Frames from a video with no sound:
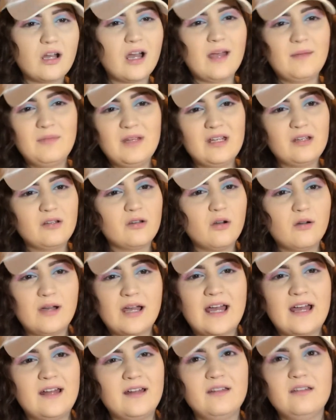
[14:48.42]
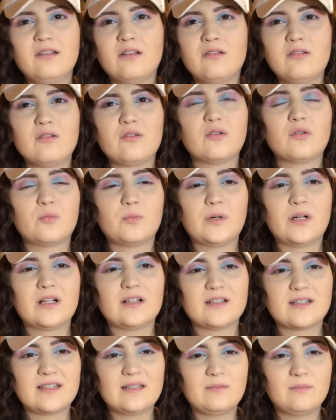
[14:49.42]
I mean, go ahead, you're your own
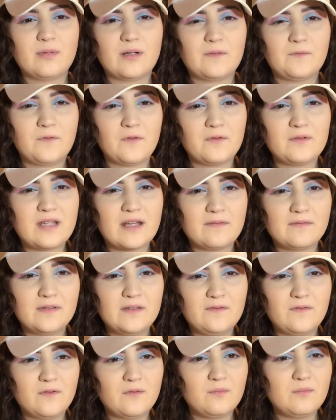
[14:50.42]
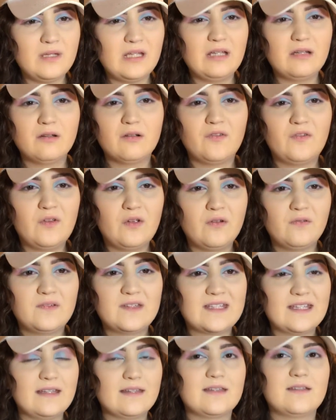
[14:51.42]
person, but definitely for me, or if you have
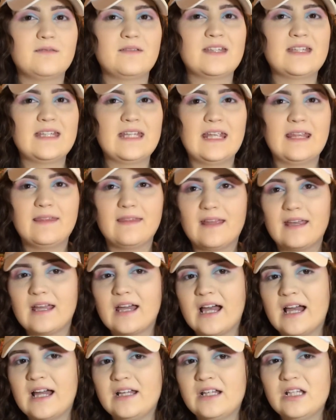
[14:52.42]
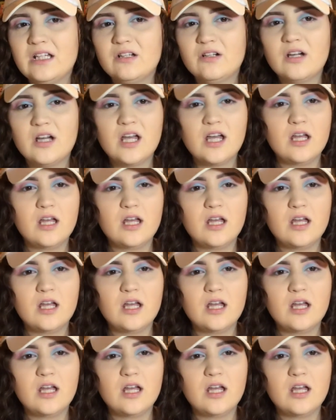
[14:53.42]
sensitive skin like I do